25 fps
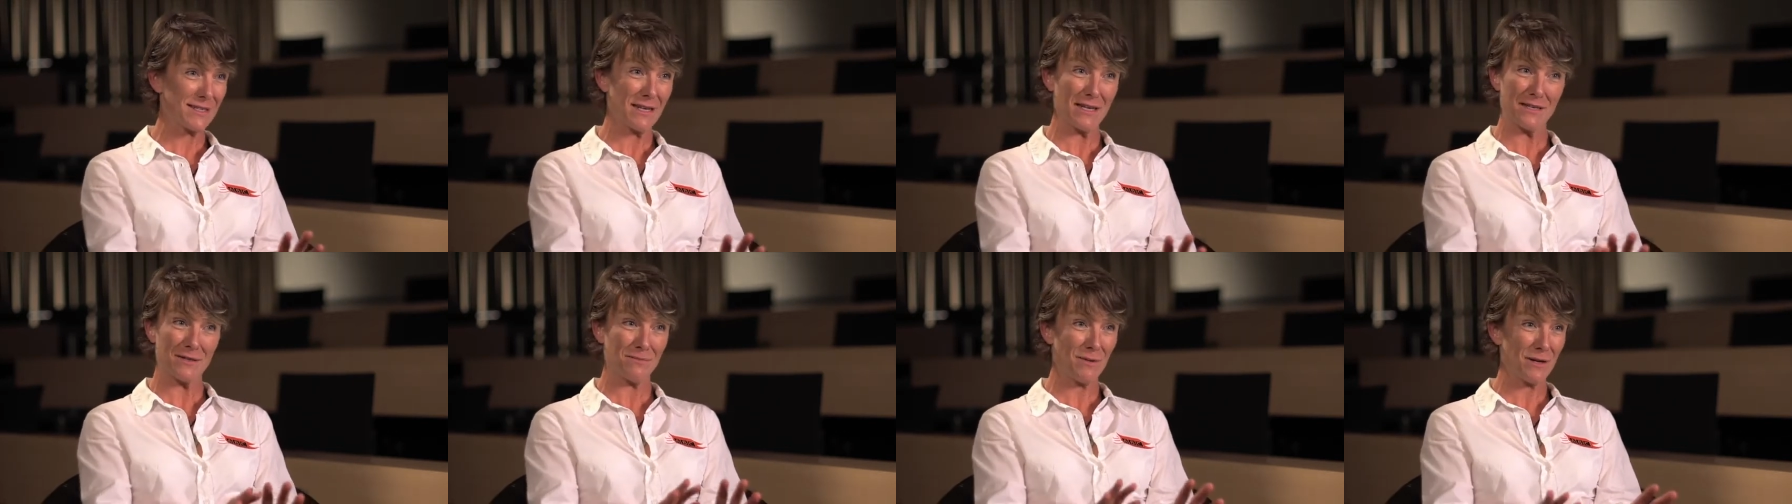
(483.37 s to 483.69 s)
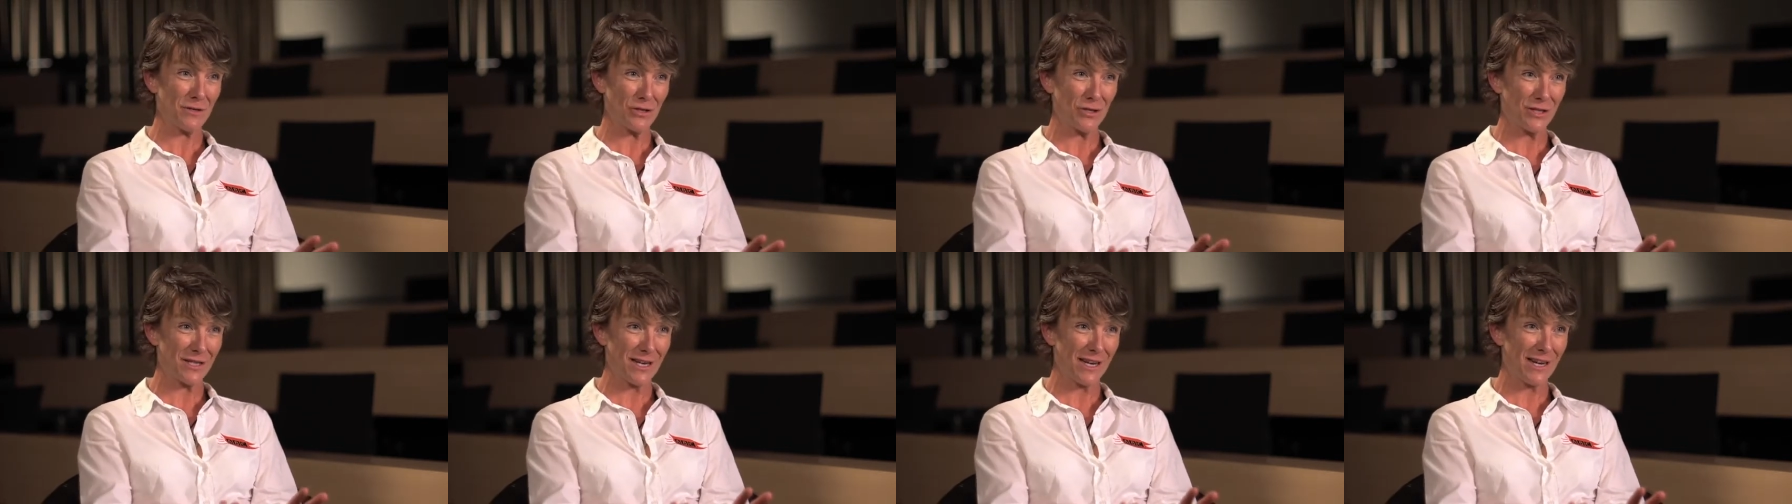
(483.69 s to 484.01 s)
As
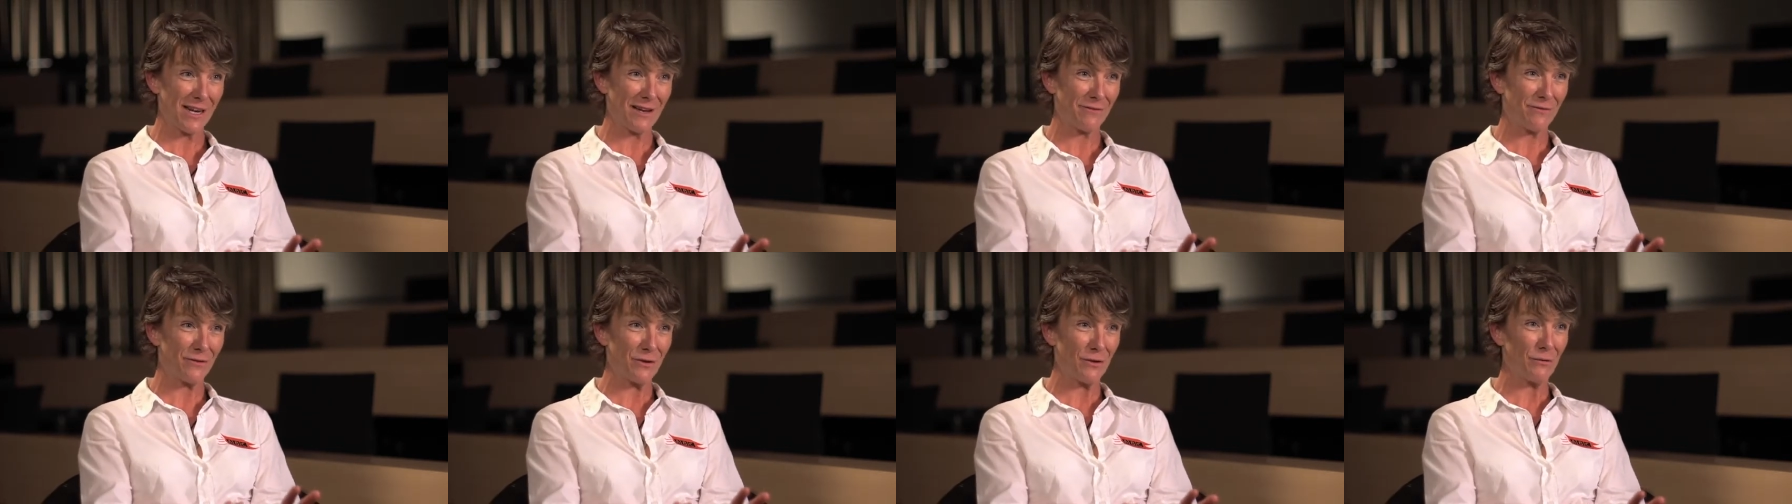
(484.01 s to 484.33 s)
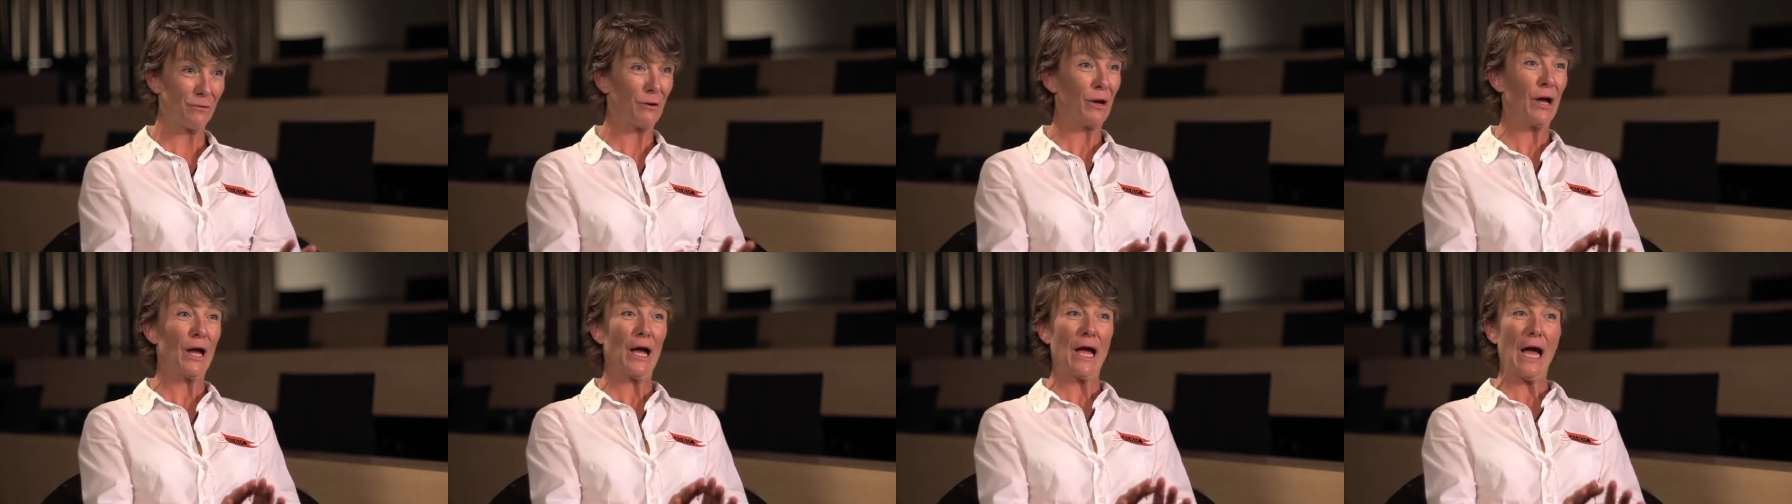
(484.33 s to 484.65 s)
much as I love
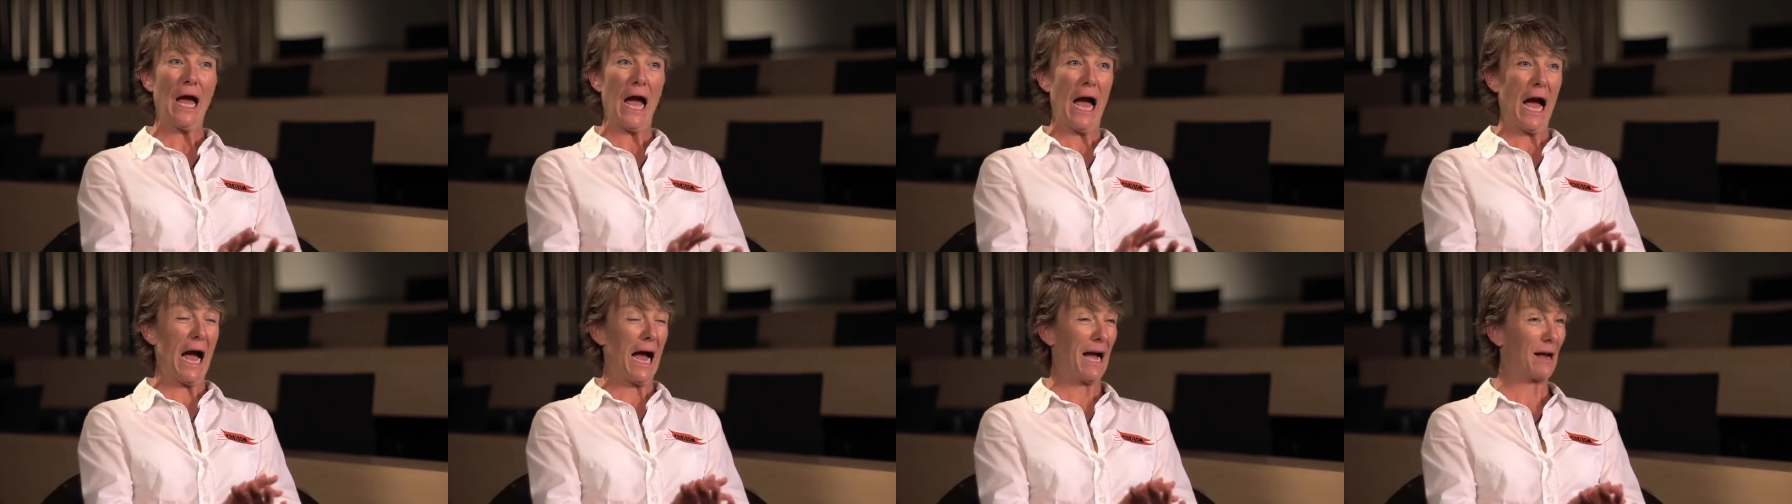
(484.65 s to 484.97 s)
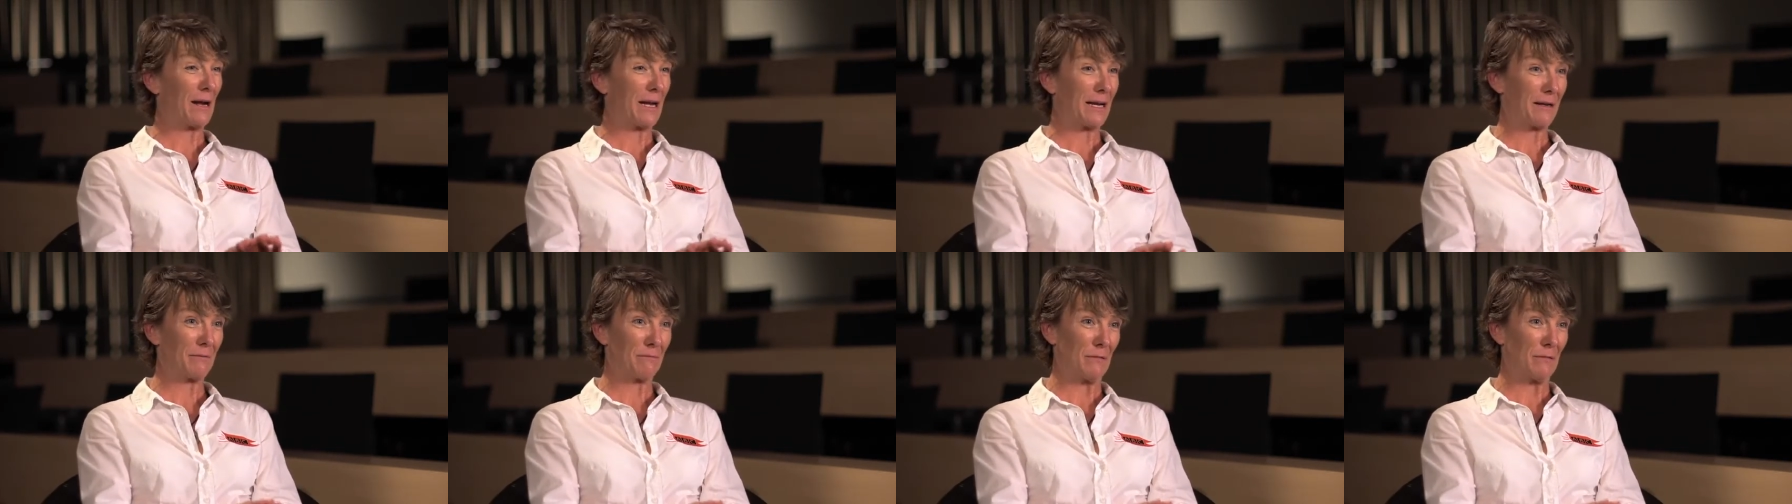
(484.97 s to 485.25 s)
you, I